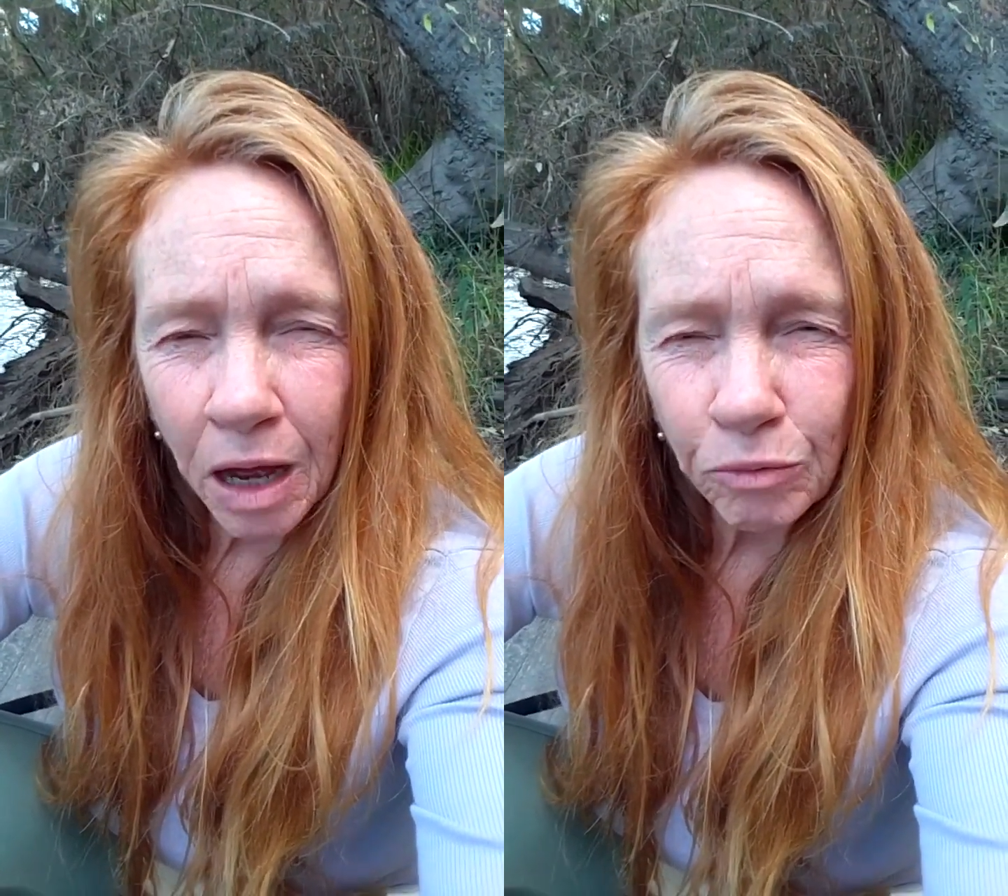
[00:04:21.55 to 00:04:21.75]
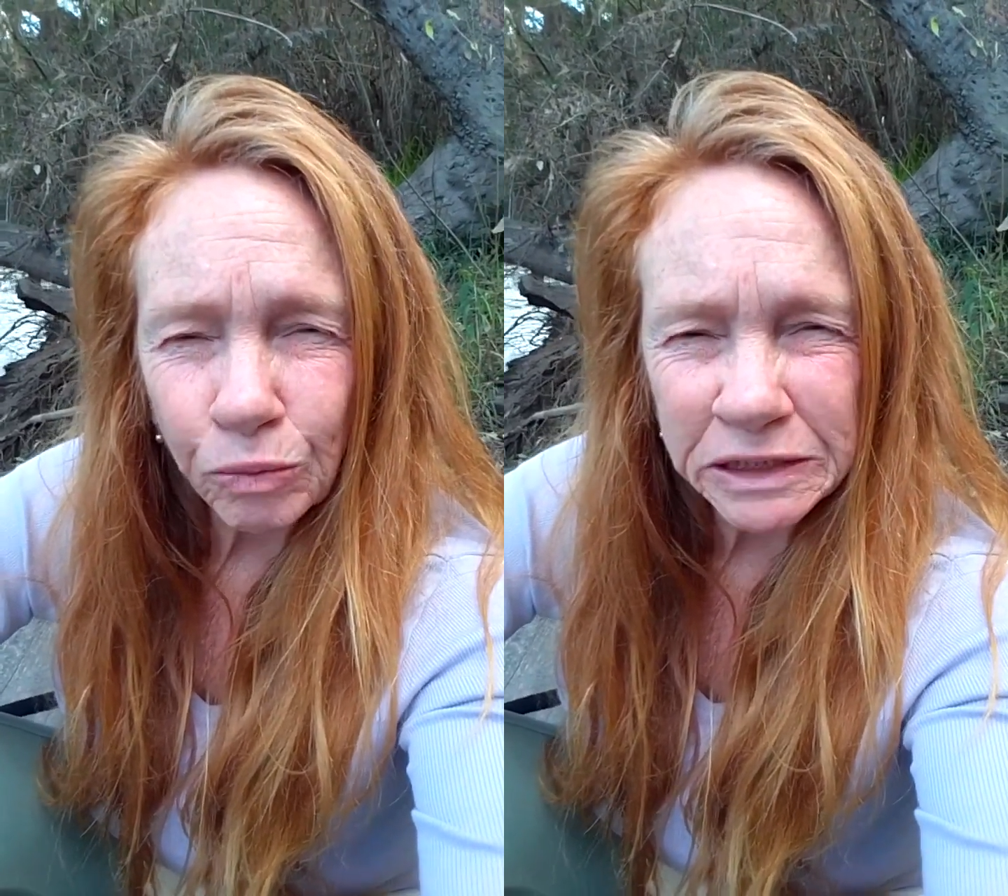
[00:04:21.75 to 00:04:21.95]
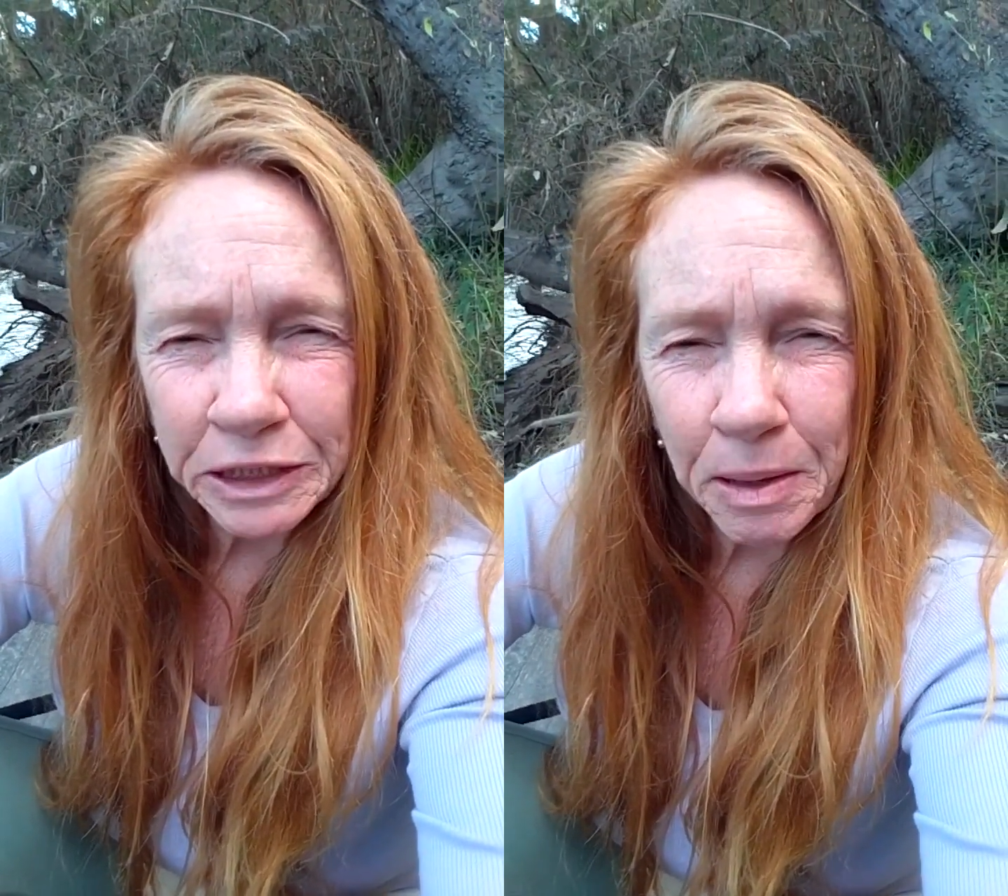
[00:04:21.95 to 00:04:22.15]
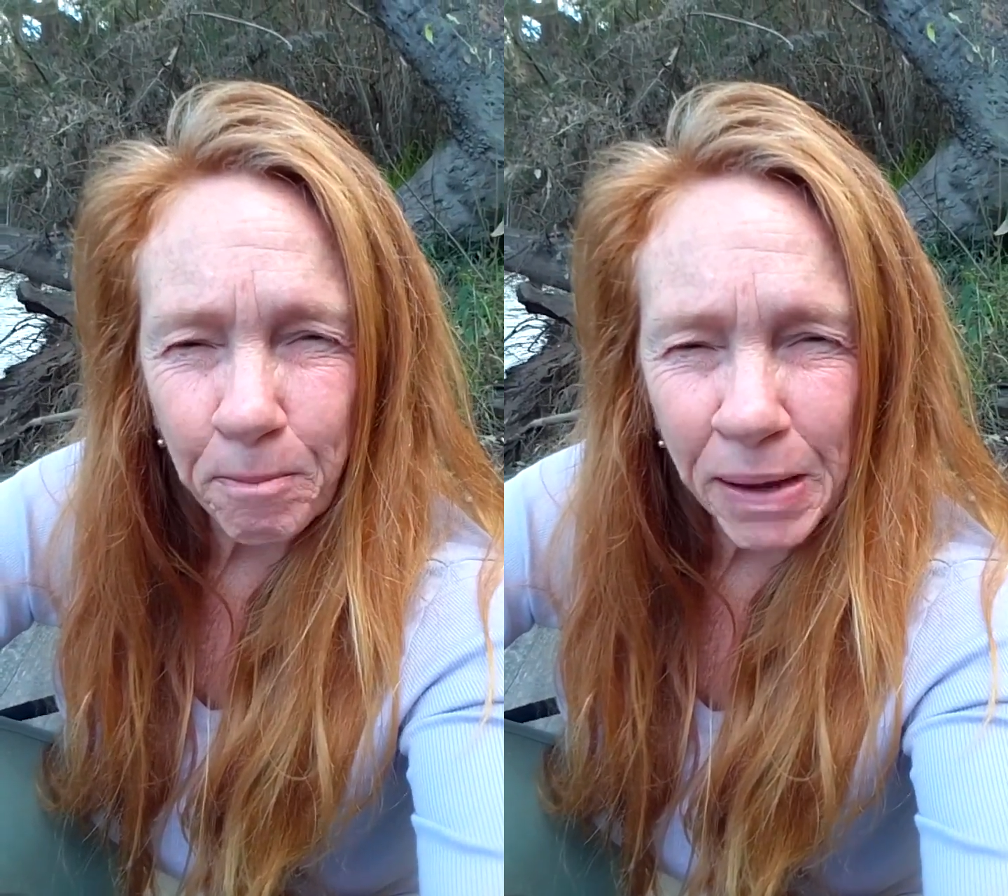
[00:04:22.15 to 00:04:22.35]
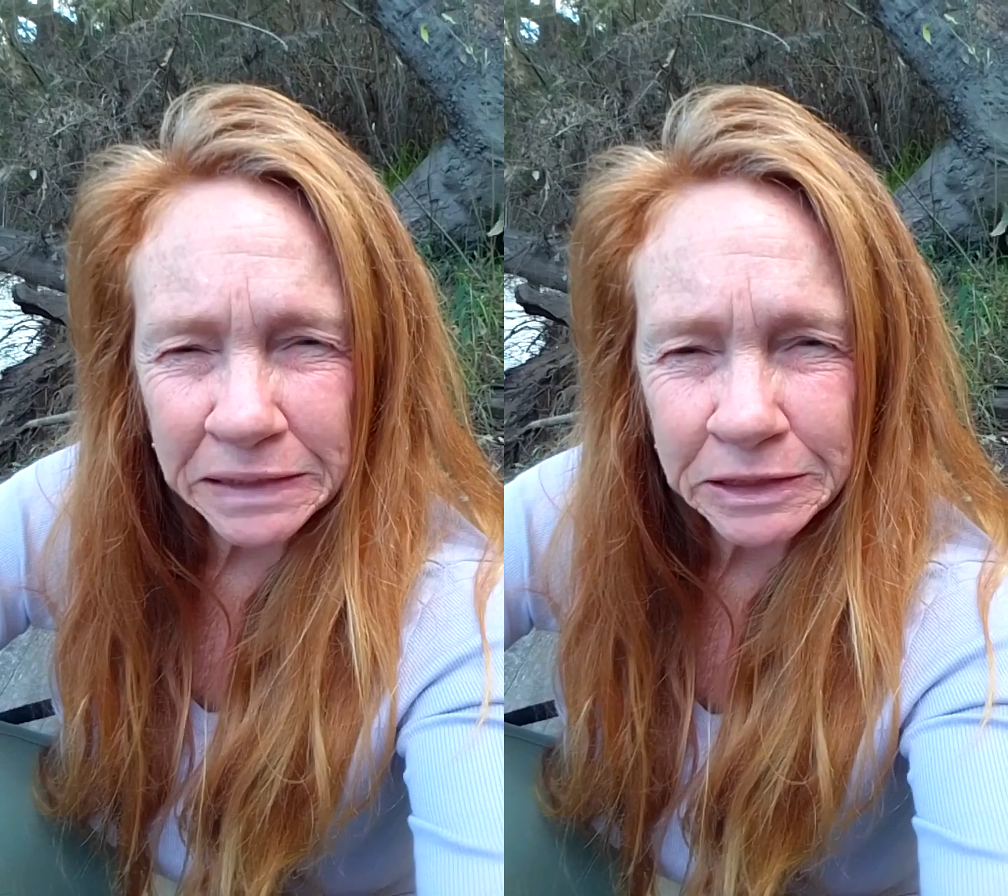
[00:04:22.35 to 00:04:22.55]
It wasn't the
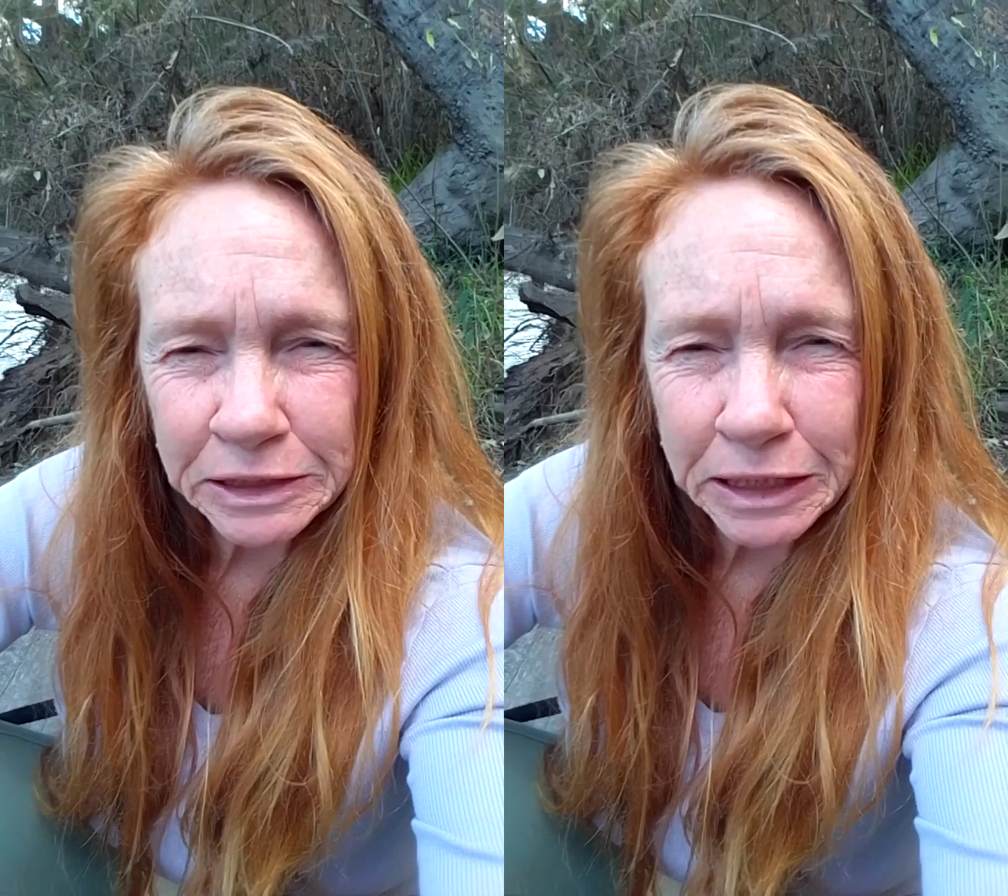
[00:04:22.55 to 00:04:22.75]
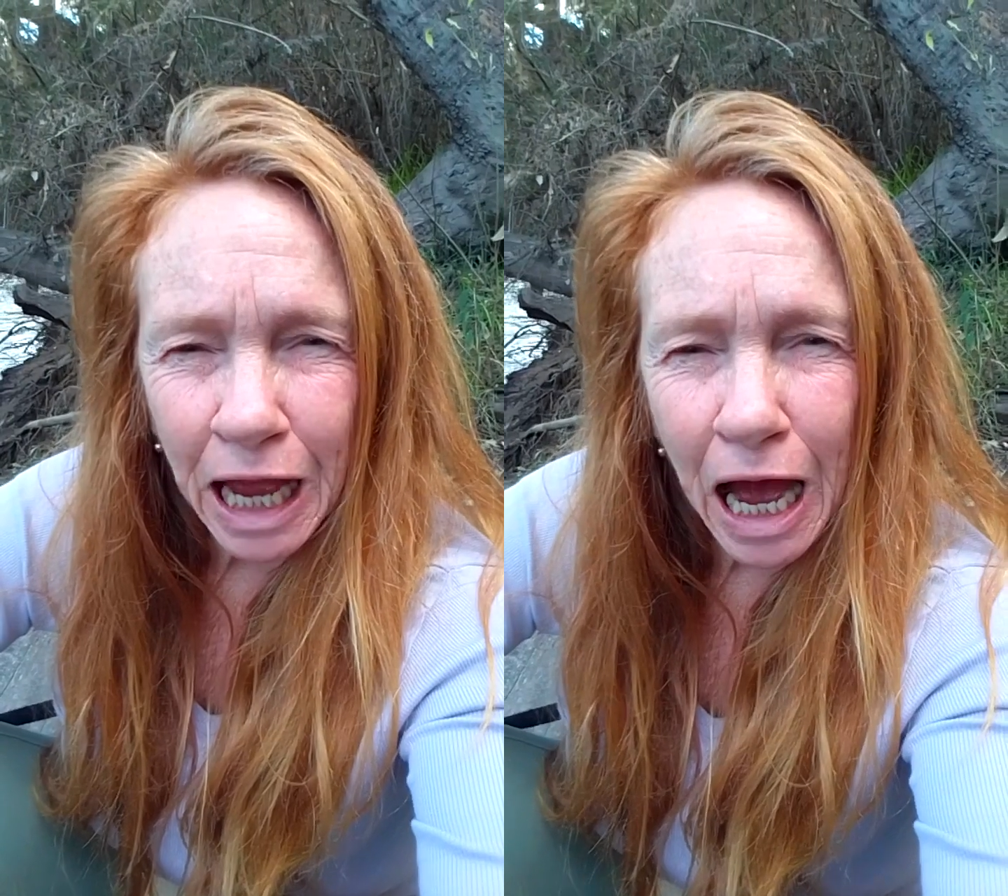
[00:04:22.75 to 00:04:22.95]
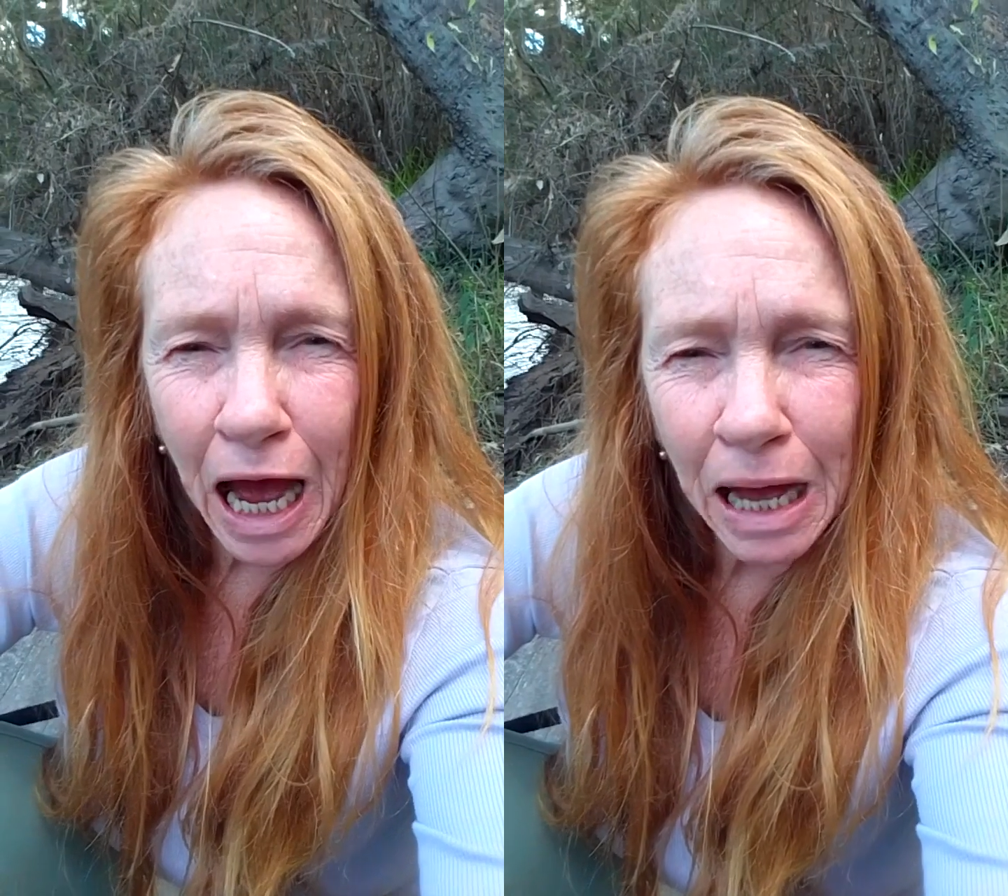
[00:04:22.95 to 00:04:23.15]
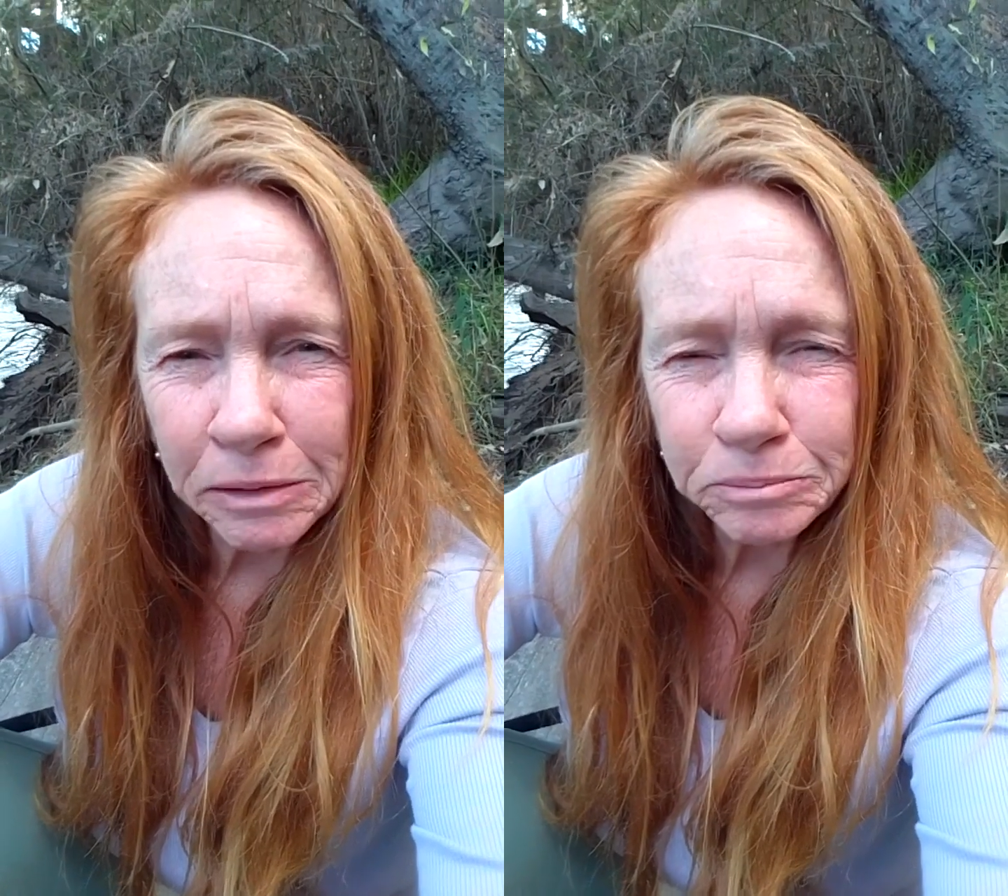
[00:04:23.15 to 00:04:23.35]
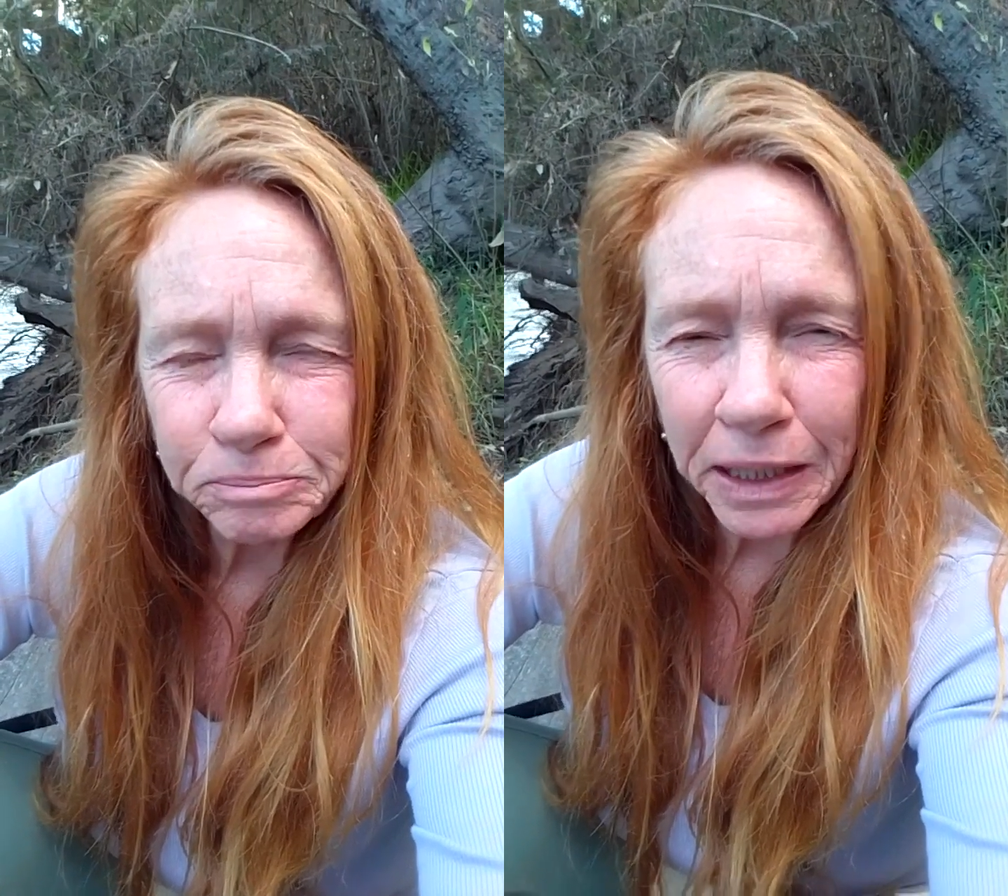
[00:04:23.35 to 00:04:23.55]
best car,